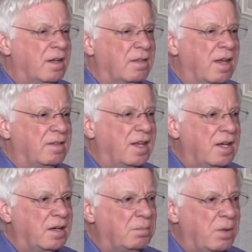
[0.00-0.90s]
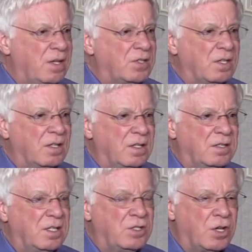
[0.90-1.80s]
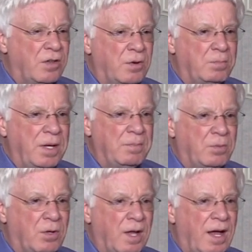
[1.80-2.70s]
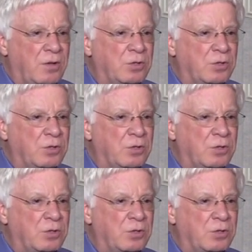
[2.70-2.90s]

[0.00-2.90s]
that they can basically teach other people how